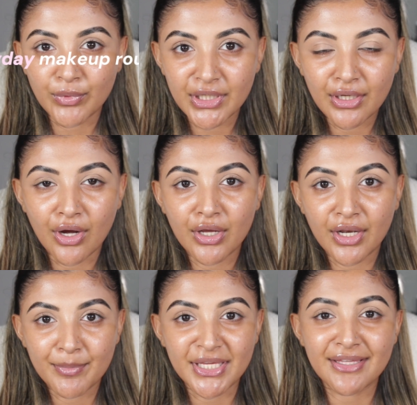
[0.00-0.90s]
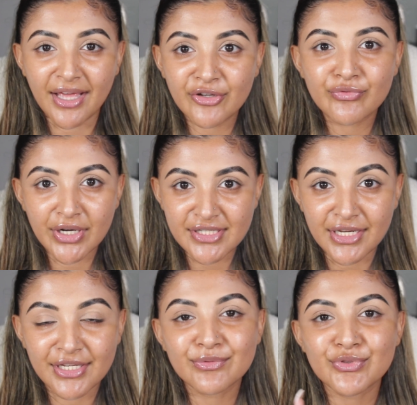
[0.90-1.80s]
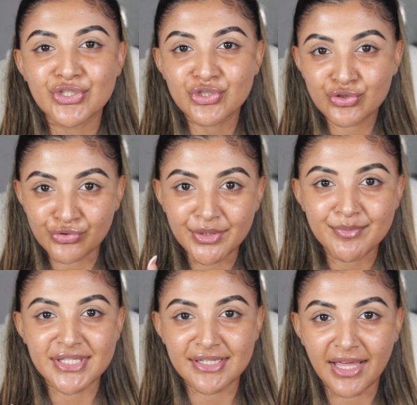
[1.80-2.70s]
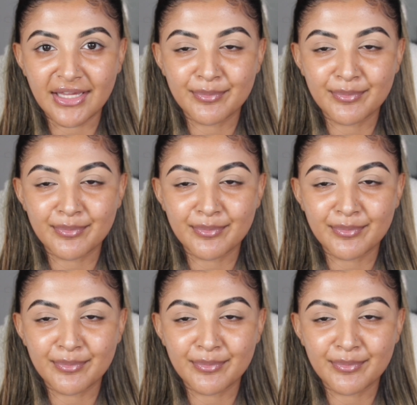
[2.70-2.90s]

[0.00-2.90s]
We are going to be getting ready to stream today.